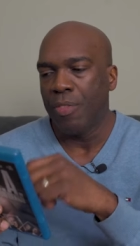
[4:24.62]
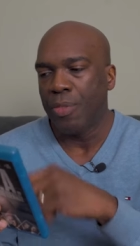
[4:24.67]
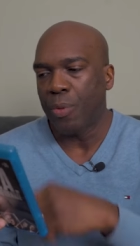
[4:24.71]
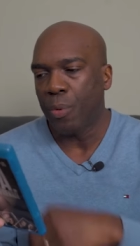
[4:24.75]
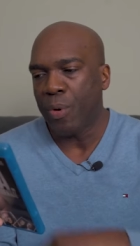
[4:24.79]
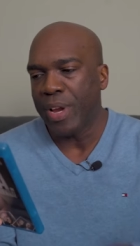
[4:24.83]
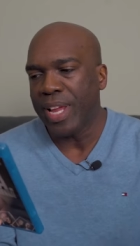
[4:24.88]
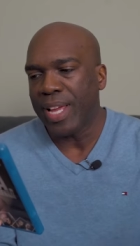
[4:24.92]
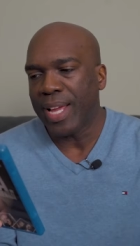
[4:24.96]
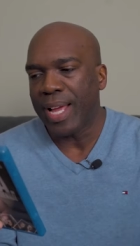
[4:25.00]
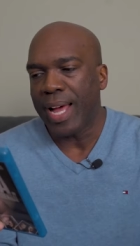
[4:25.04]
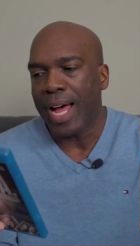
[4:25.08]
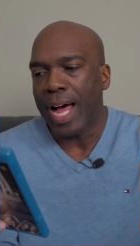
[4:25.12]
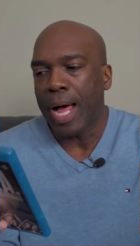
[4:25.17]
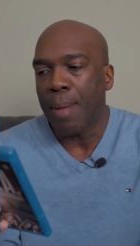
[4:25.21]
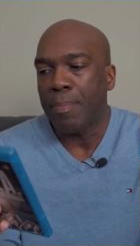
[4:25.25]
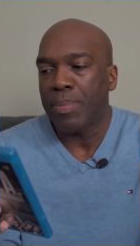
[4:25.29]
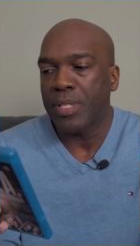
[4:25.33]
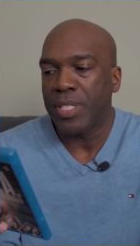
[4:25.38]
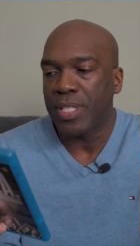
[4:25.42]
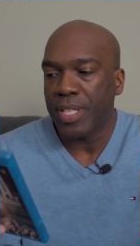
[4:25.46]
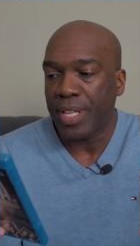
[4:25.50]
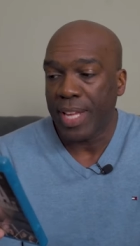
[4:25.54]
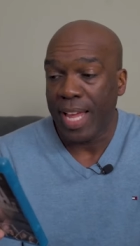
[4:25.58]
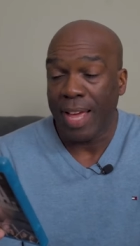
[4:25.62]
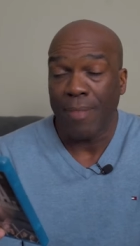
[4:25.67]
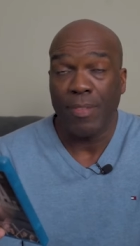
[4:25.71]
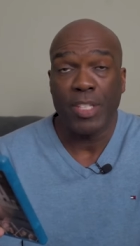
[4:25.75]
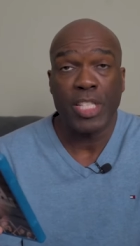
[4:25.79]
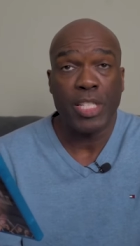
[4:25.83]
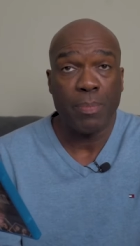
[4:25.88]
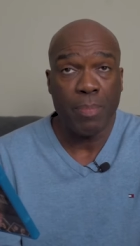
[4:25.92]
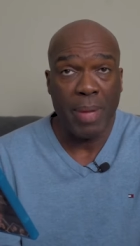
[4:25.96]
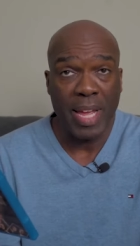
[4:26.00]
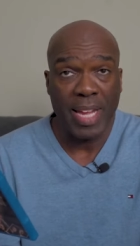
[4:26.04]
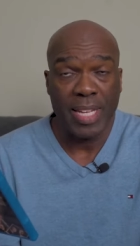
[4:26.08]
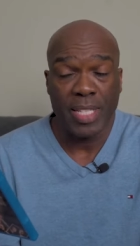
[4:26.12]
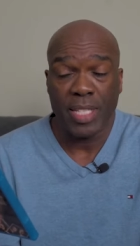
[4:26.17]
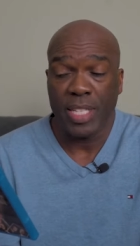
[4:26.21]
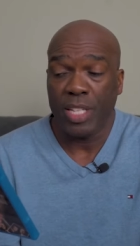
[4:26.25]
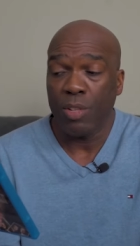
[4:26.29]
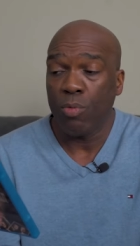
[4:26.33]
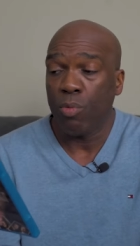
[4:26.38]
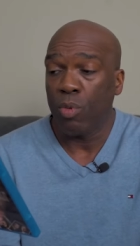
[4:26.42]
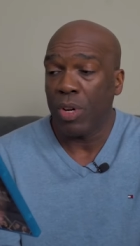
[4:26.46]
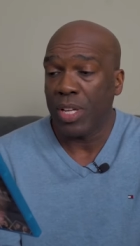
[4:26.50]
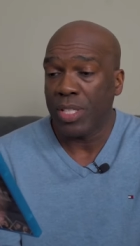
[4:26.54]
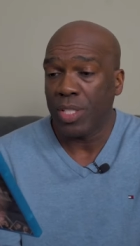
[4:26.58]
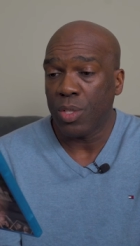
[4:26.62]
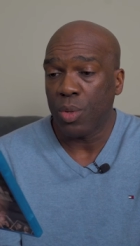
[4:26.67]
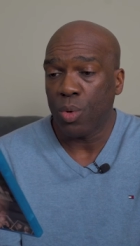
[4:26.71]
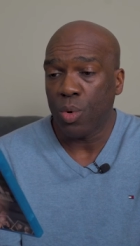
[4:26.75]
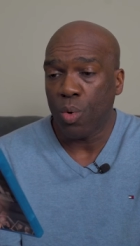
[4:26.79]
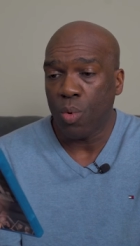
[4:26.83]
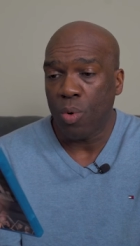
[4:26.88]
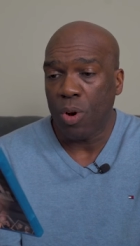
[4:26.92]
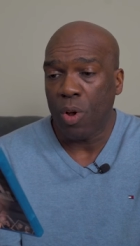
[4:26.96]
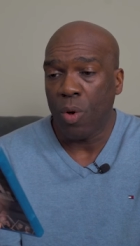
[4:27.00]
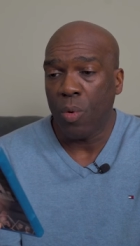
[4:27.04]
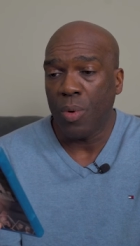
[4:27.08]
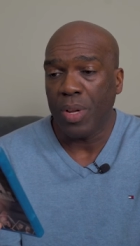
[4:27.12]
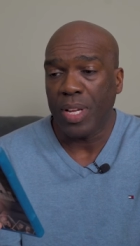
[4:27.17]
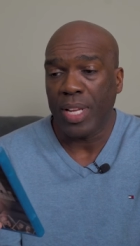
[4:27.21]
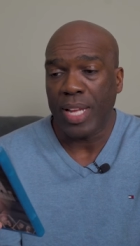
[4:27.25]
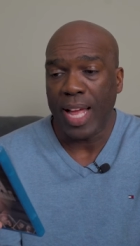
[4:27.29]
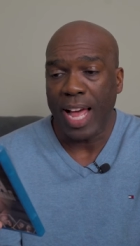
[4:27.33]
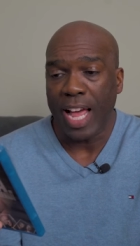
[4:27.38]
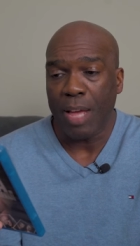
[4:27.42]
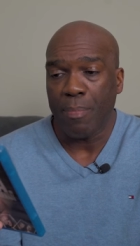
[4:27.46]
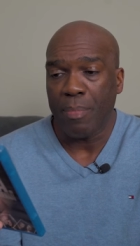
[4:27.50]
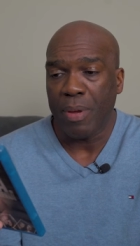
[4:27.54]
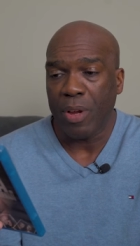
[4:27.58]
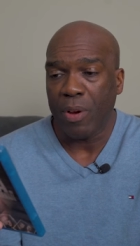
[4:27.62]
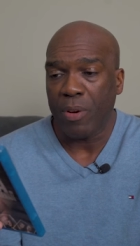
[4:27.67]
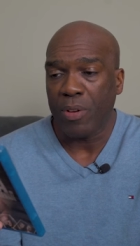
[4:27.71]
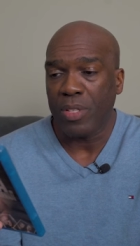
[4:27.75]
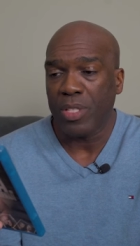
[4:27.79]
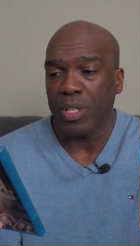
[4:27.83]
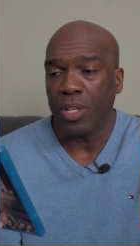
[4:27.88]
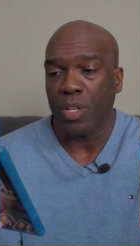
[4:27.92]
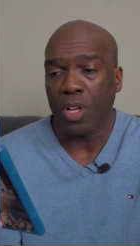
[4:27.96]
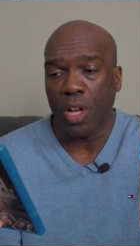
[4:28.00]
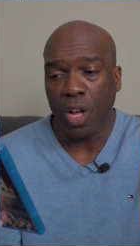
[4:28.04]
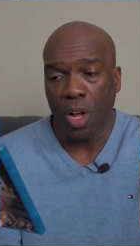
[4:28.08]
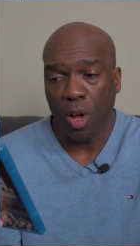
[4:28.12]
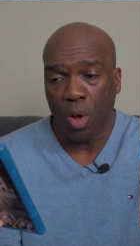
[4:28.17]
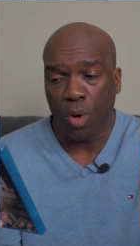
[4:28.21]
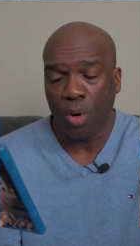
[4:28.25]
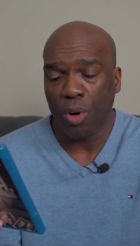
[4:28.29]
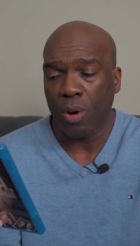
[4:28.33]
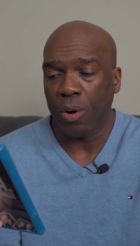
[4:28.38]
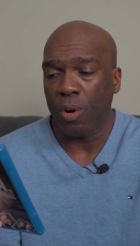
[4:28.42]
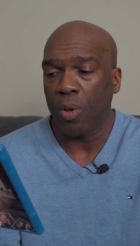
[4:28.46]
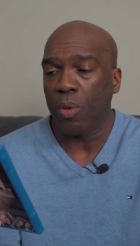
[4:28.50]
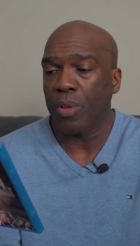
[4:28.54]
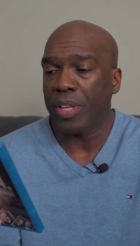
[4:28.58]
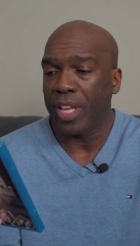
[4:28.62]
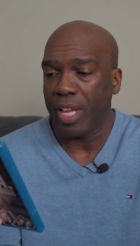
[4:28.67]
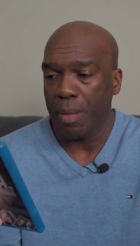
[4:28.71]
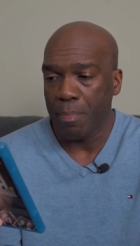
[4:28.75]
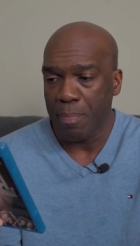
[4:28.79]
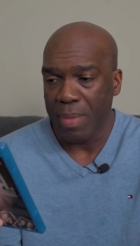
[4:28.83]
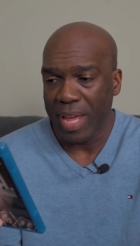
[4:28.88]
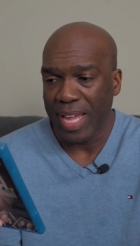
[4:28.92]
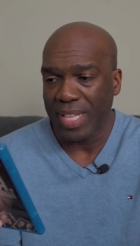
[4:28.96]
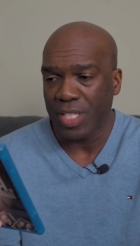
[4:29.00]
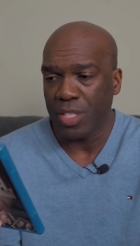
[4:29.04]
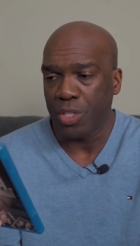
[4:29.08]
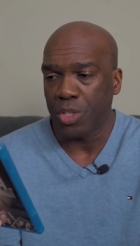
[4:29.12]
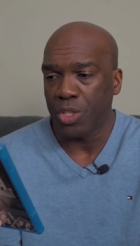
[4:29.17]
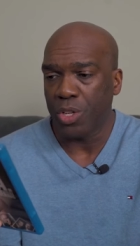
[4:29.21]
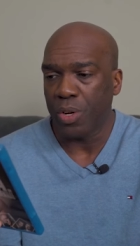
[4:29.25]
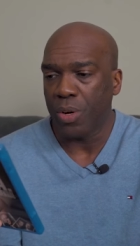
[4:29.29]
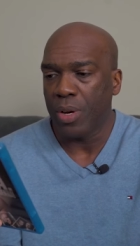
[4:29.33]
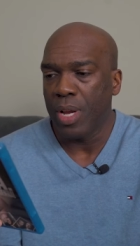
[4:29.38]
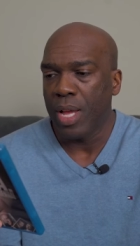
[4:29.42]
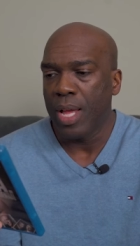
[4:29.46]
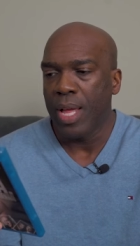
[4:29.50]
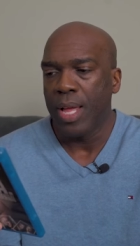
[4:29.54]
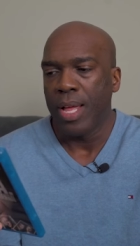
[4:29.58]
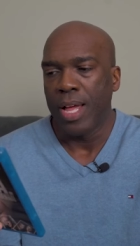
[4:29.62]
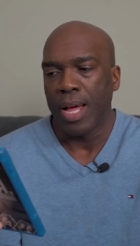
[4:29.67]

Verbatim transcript: Three cops, Kevin Spacey, Russell Crowe, and Guy Pearce, a call girl, Kim Basinger,